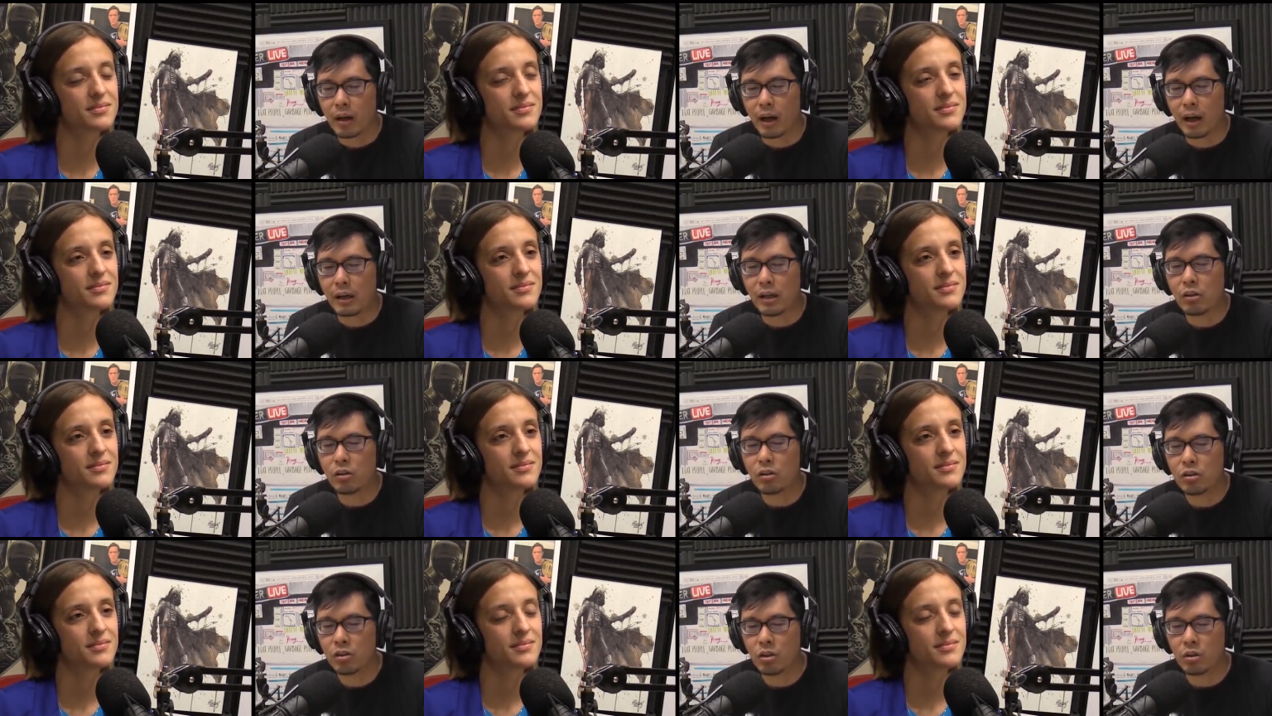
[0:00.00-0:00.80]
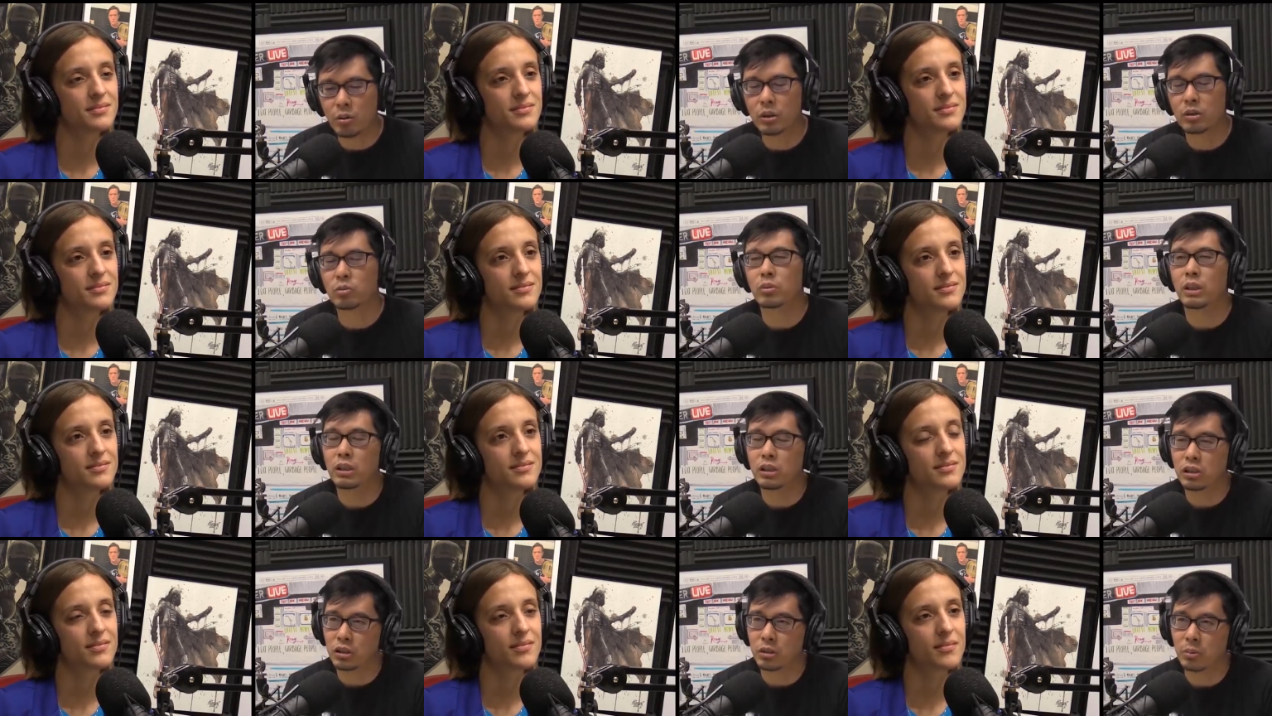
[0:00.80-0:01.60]
Speaker 1: I didn't know his
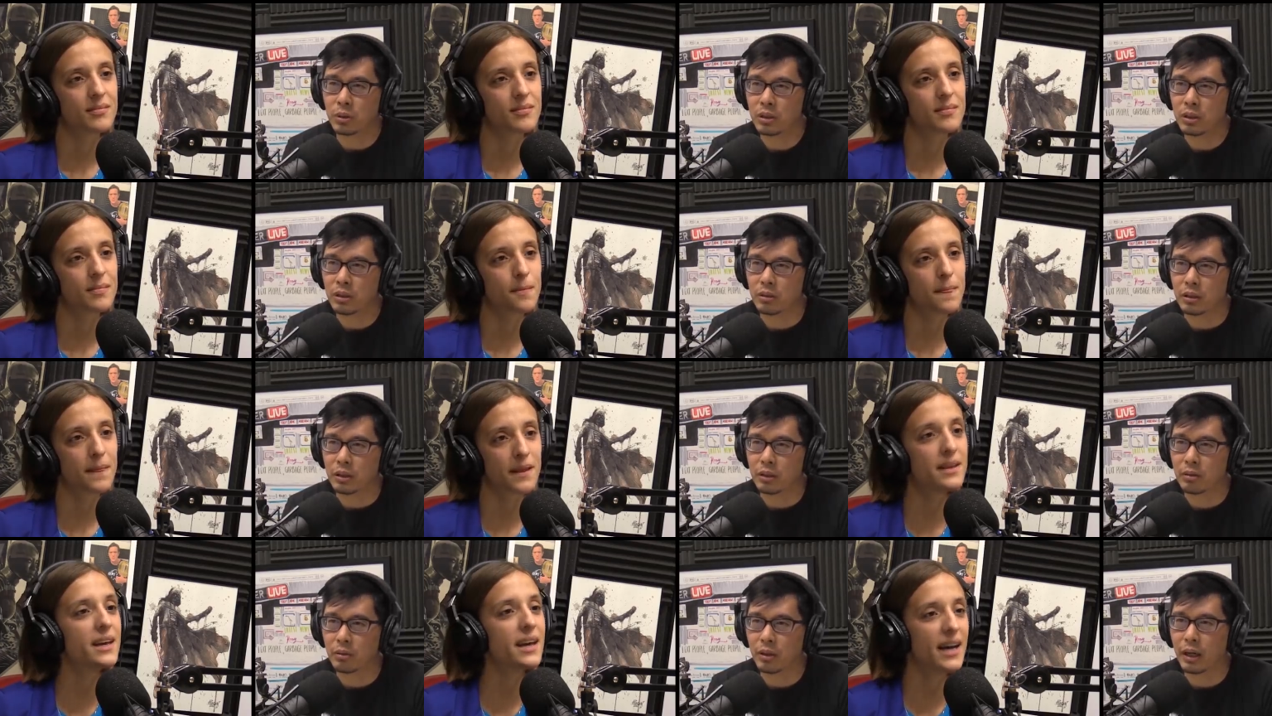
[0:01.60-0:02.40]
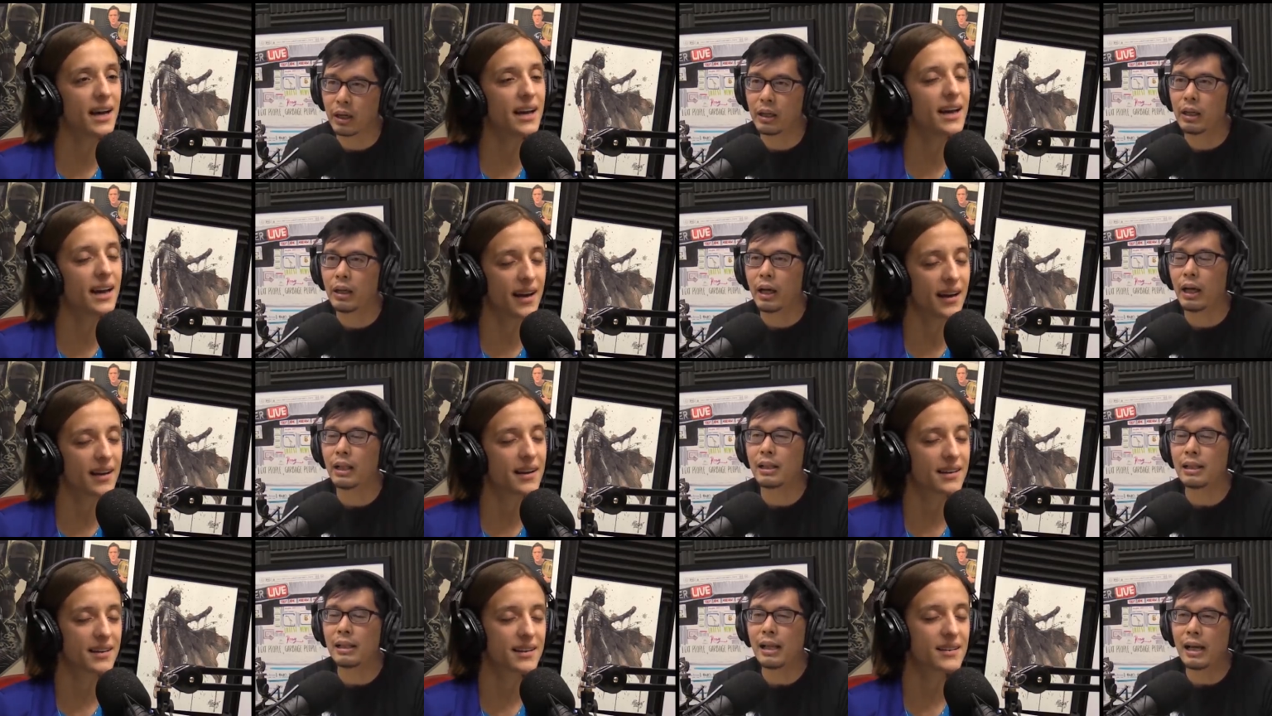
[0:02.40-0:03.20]
relationship with Tyrion. Yeah, right? yeah.
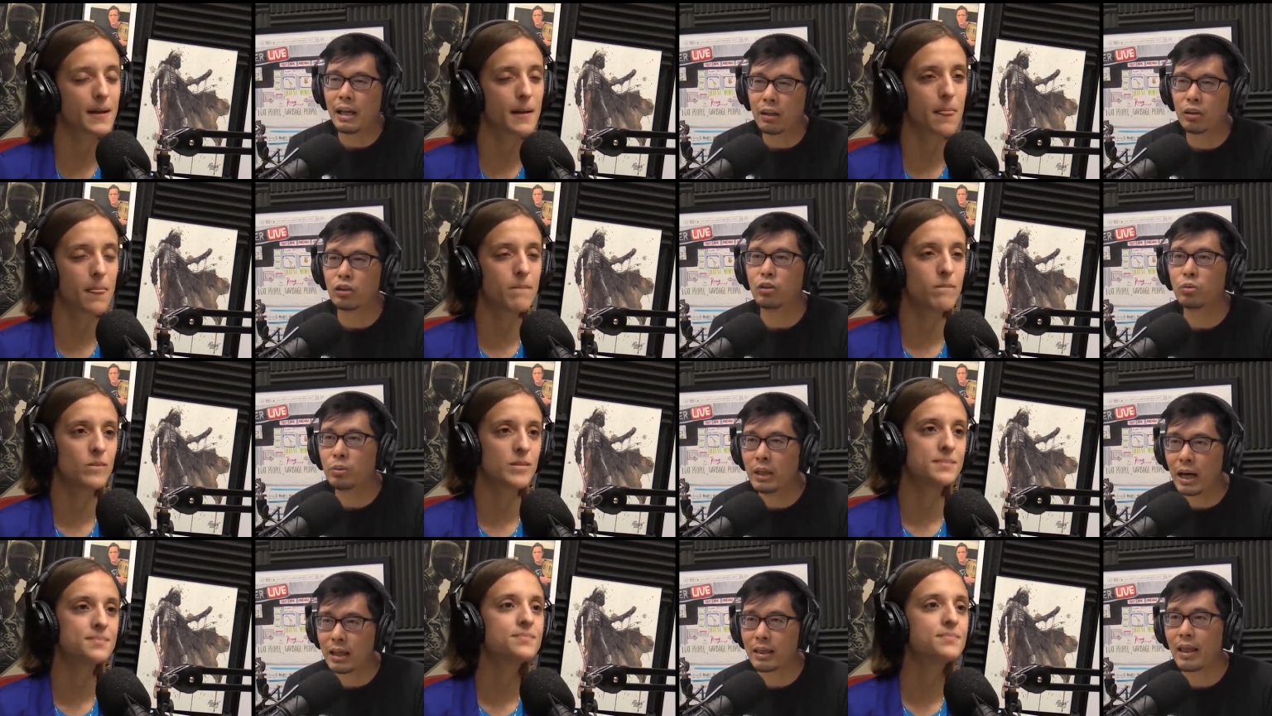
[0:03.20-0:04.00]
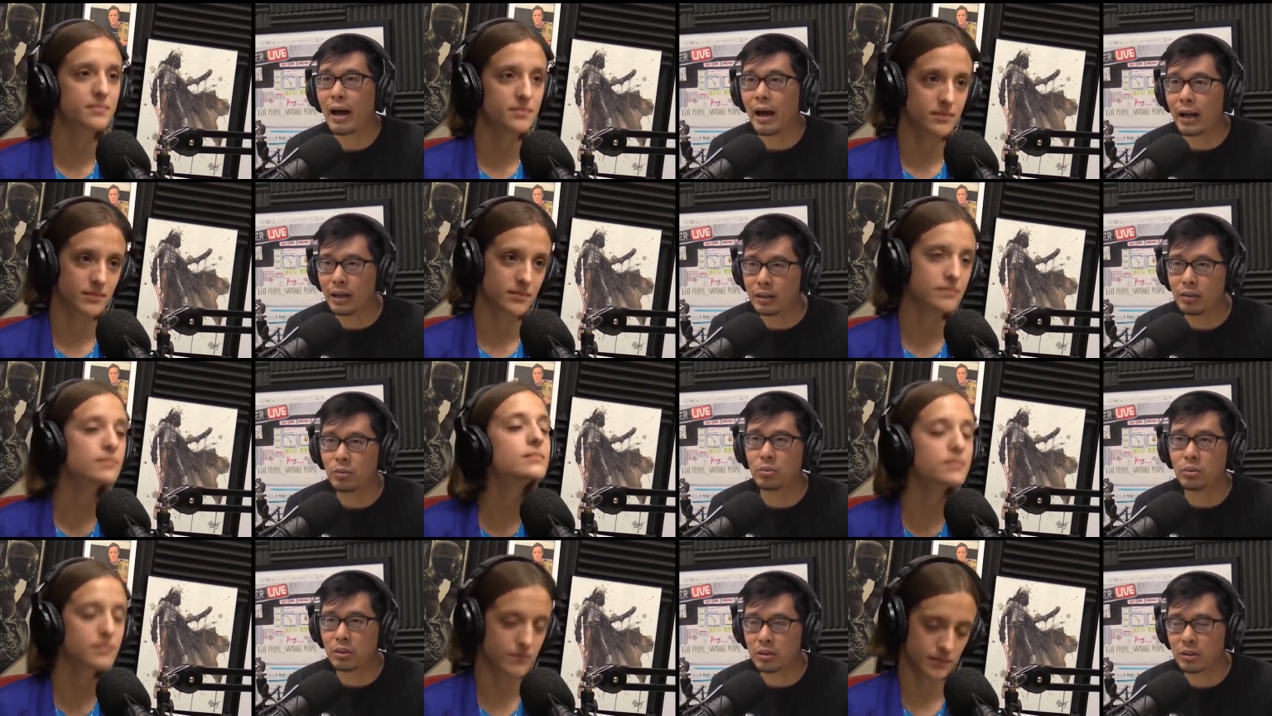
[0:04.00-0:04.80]
And later you get that, you
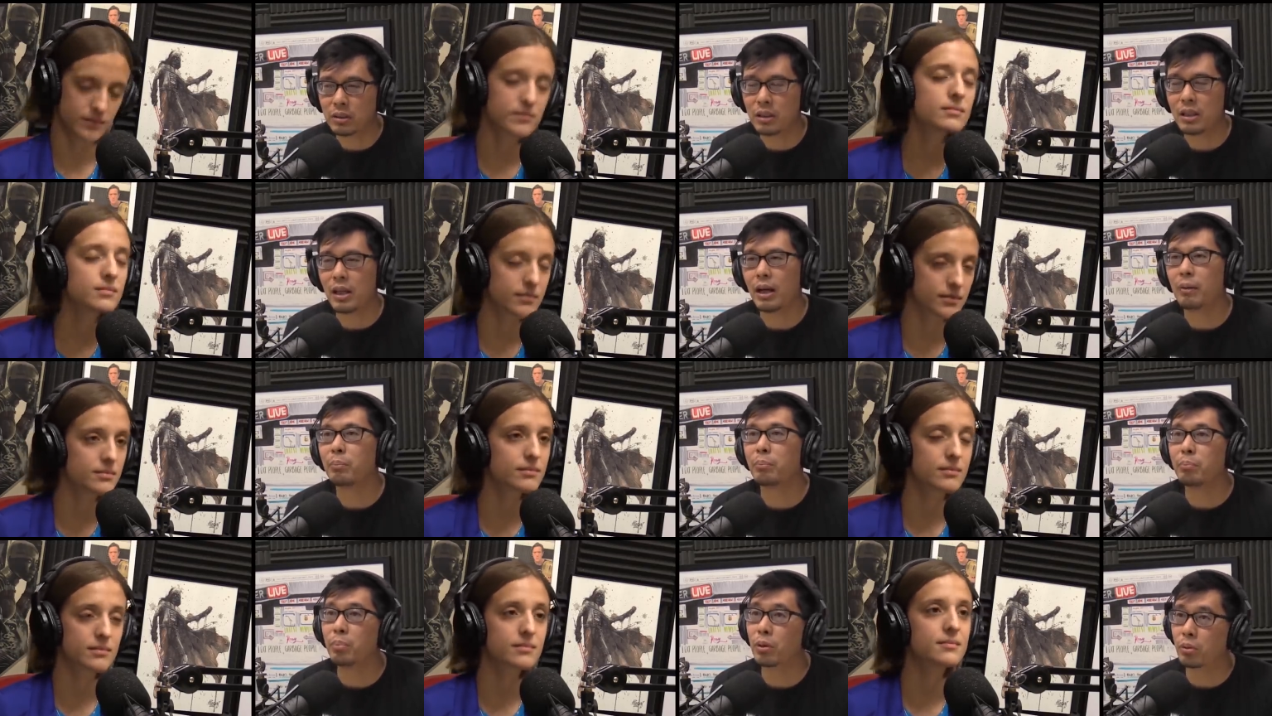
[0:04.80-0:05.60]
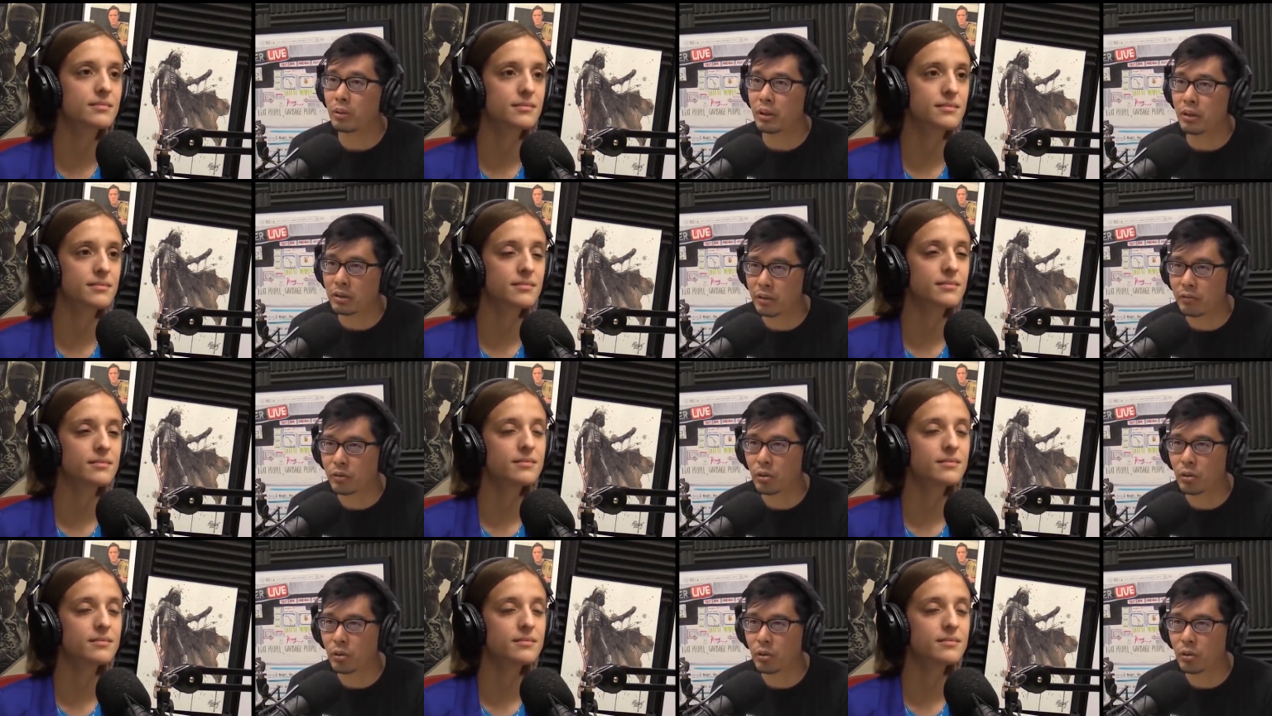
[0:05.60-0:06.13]
see that, and book readers have